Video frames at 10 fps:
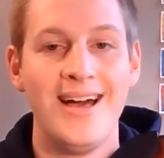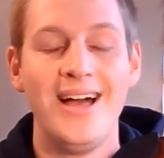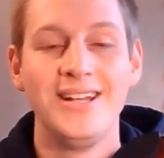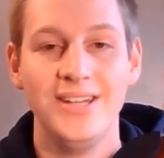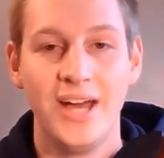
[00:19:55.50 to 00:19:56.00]

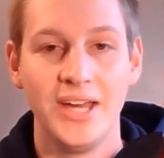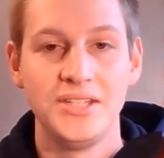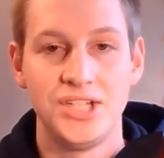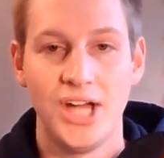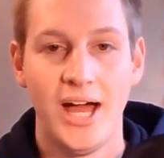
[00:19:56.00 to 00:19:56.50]
Nice
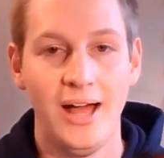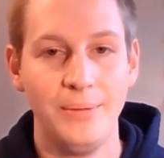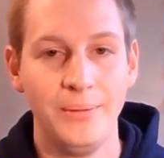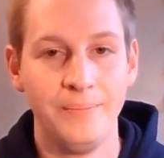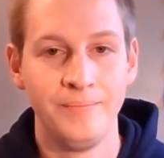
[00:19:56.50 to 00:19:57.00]
job.
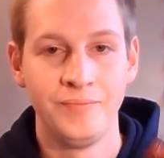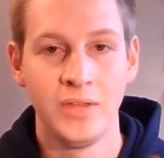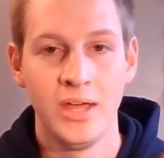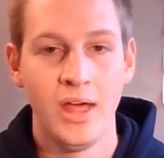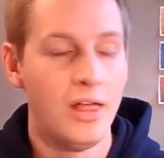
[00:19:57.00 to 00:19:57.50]

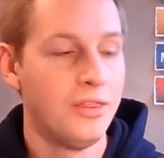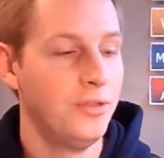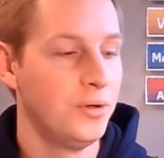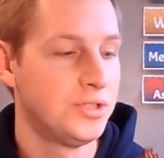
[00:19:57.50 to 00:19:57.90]
Those